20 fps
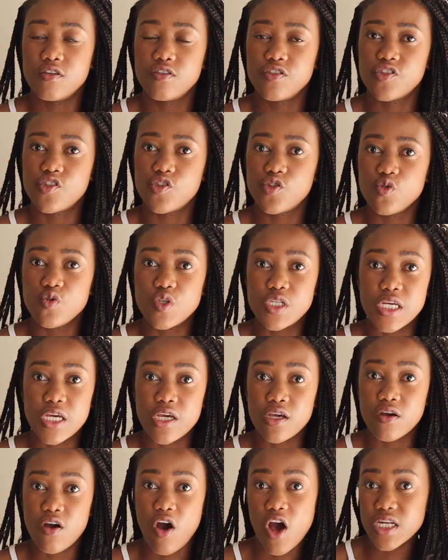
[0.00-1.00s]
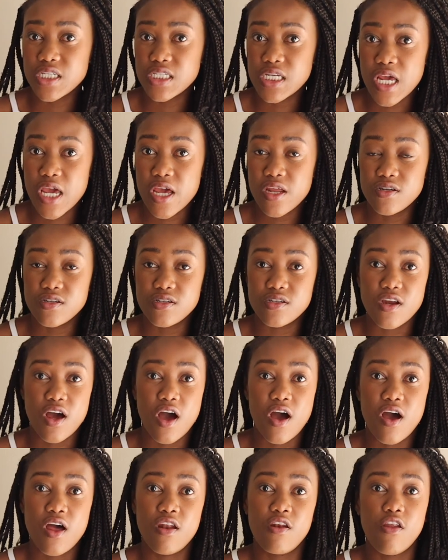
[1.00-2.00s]
shooting content,
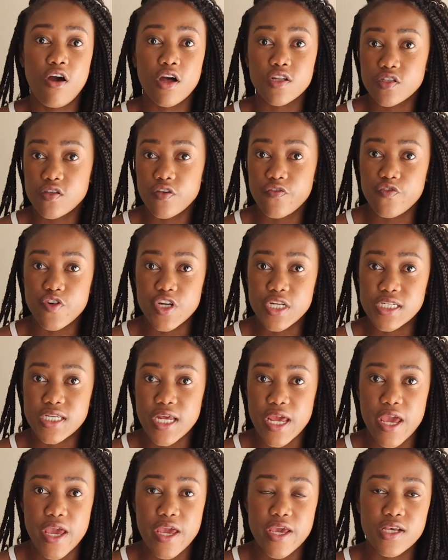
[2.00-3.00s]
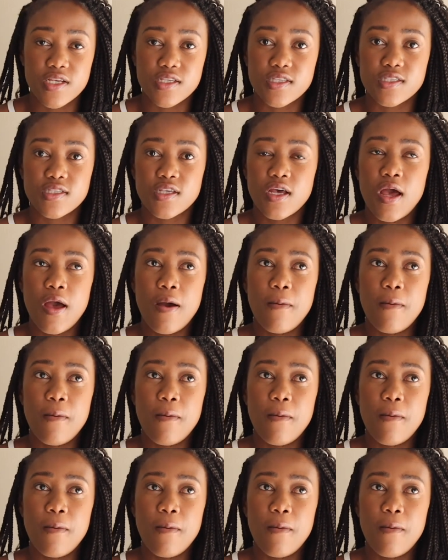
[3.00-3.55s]
lots of retakes.